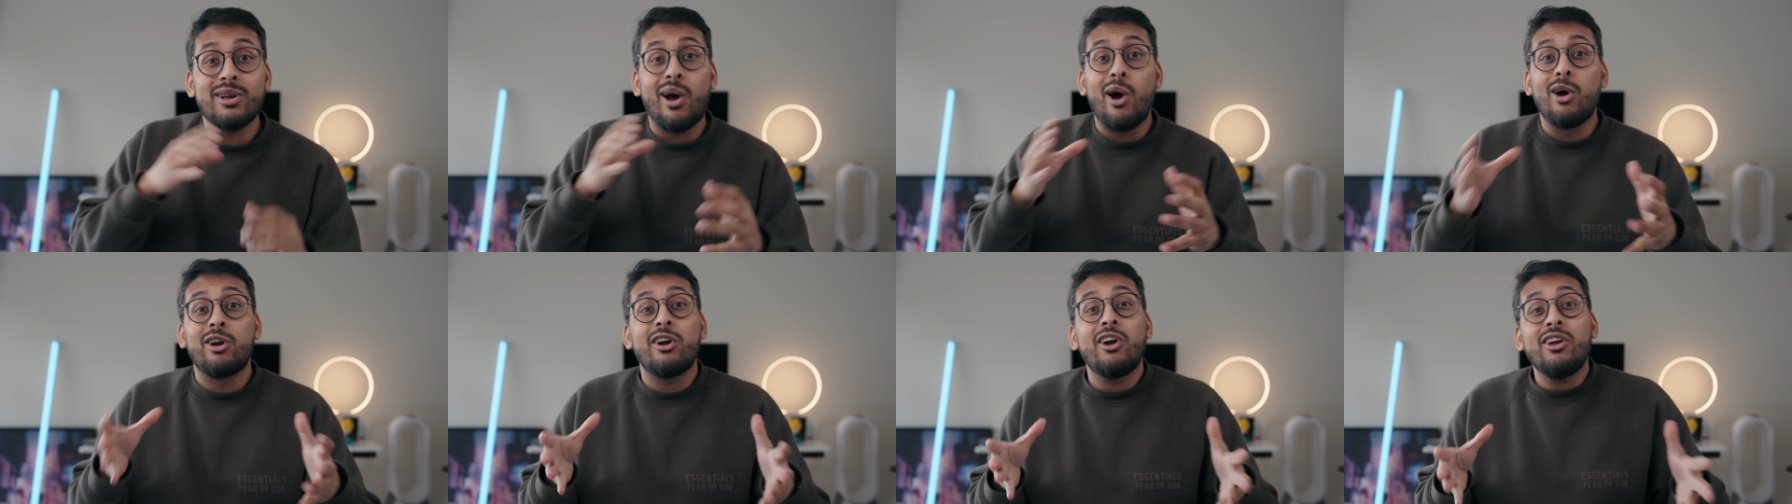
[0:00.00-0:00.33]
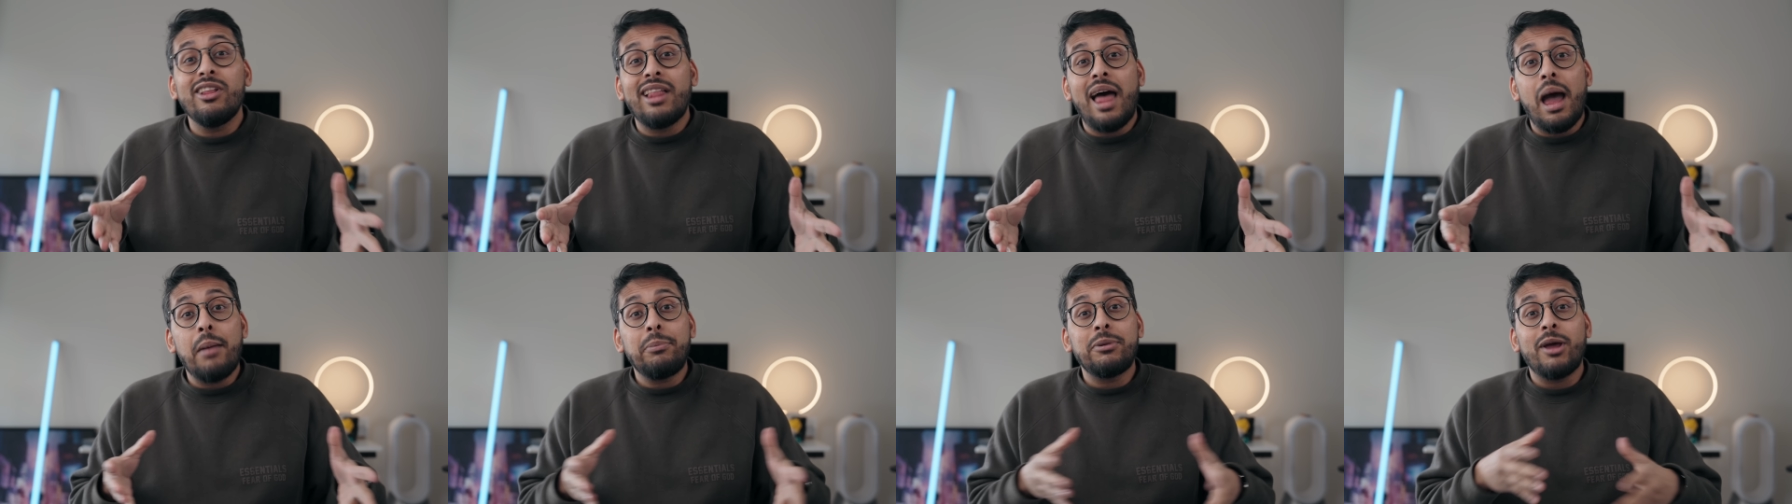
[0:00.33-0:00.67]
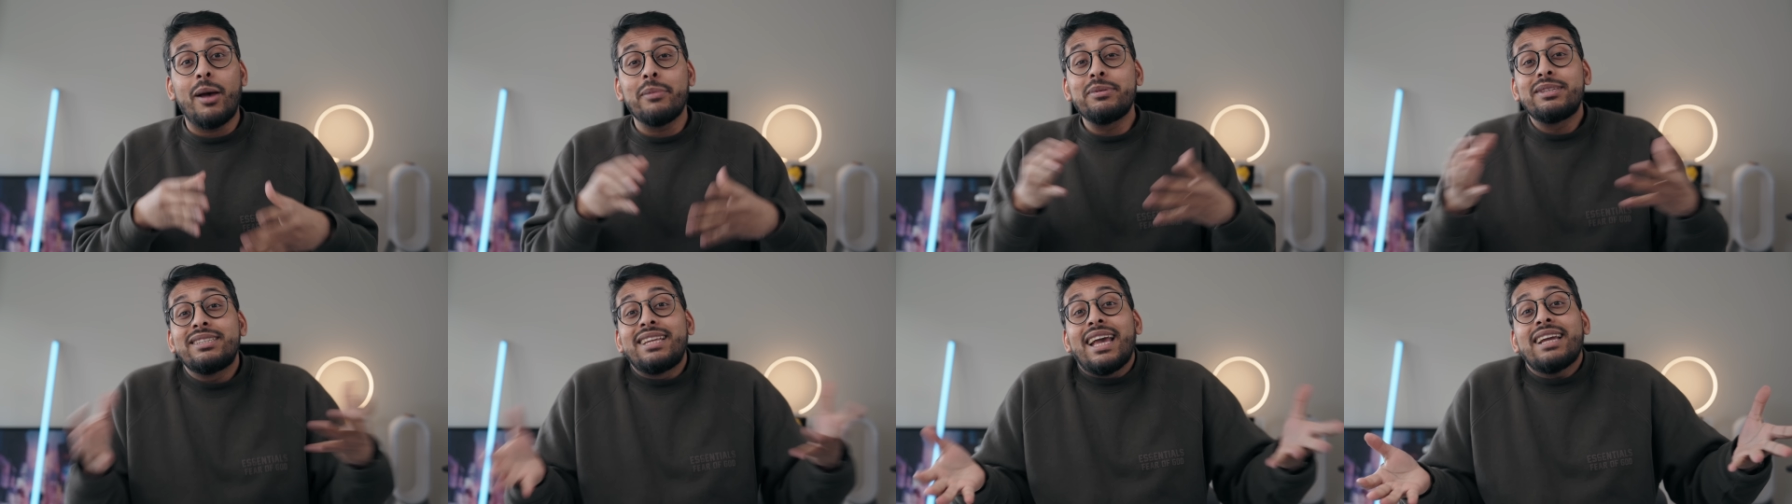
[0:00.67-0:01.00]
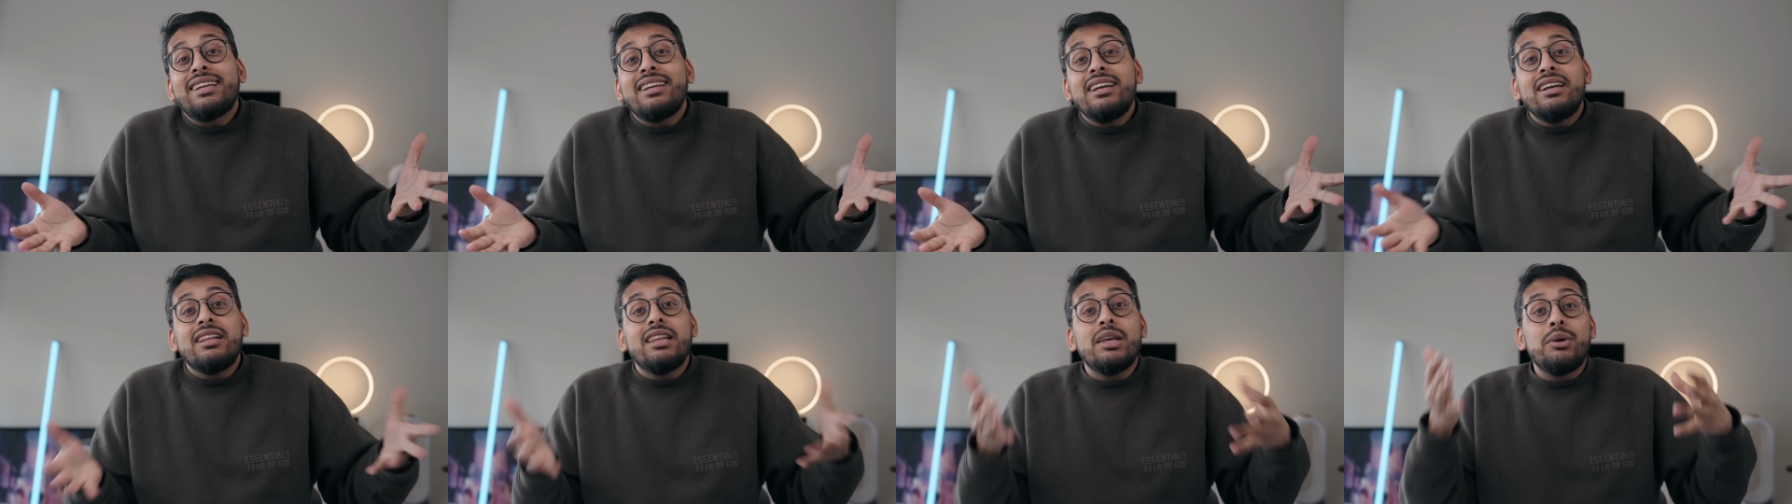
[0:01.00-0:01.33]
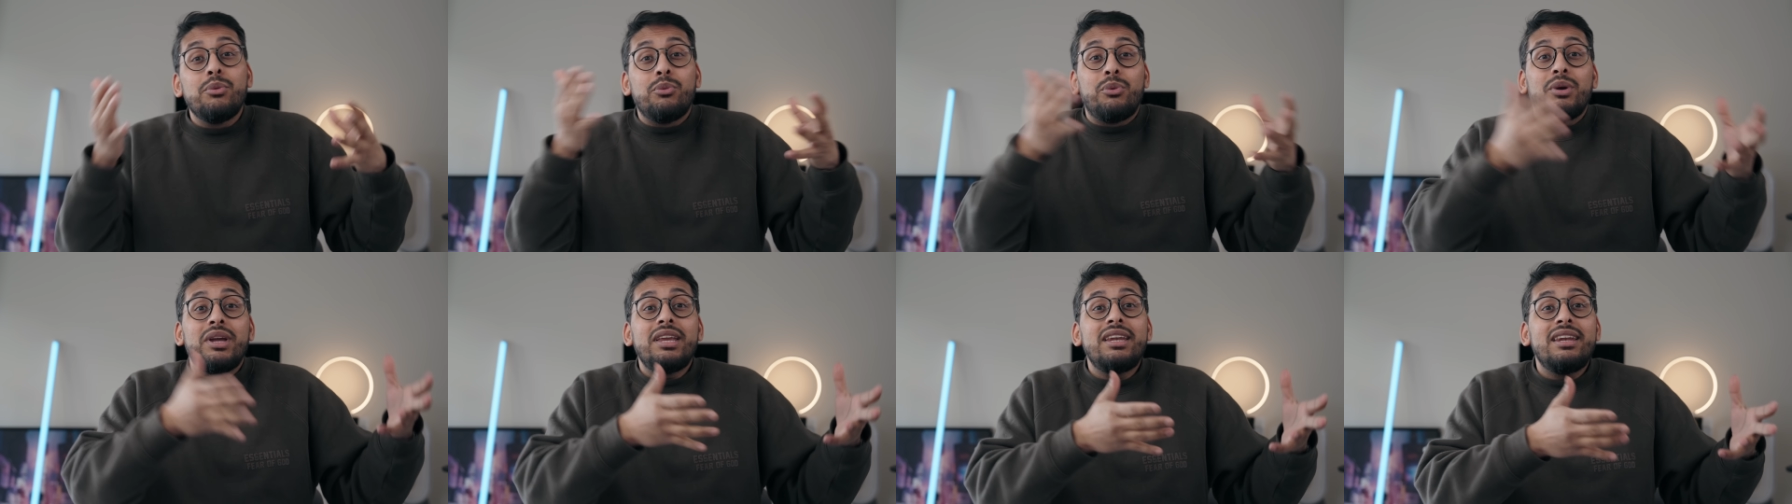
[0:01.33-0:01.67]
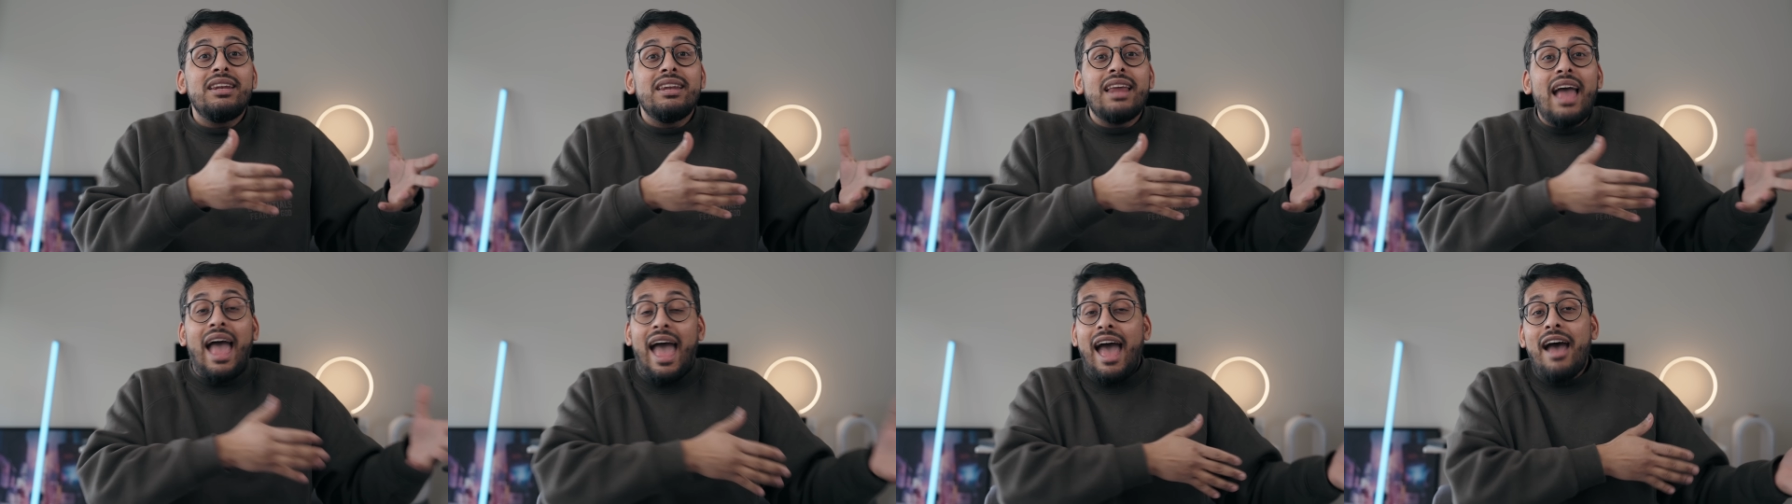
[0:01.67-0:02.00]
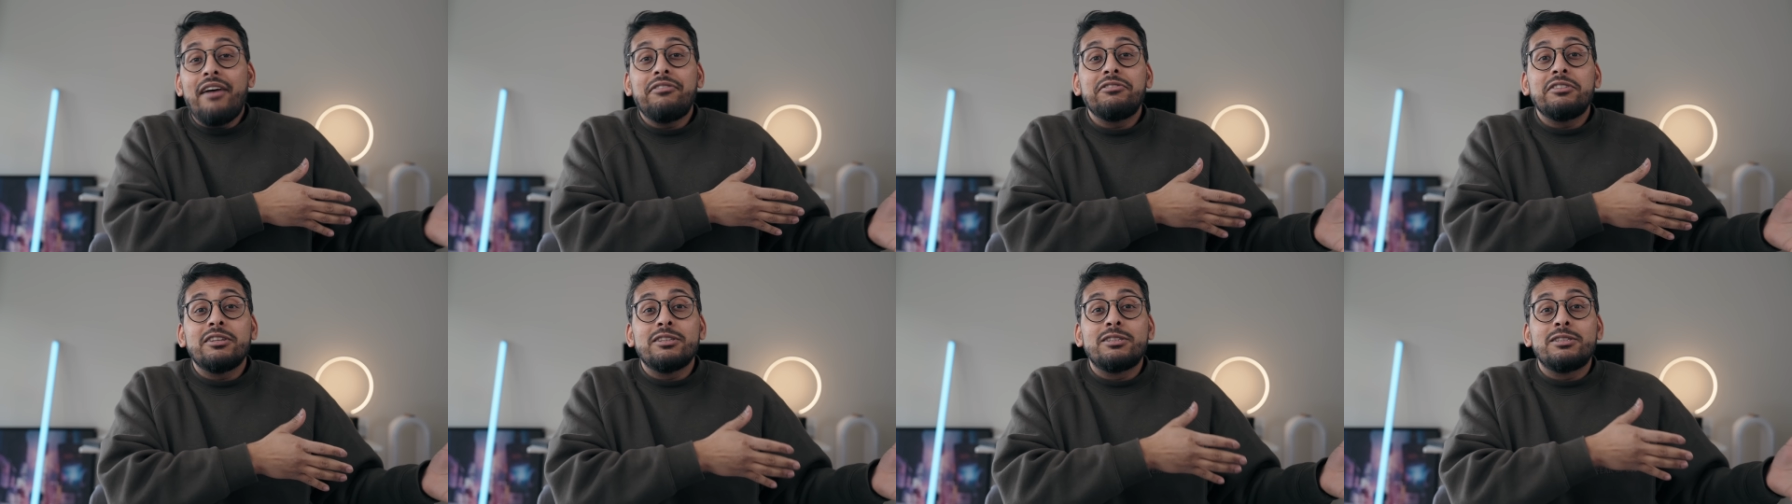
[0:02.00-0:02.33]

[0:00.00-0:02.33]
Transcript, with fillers: cameras on our laptops, technically we have to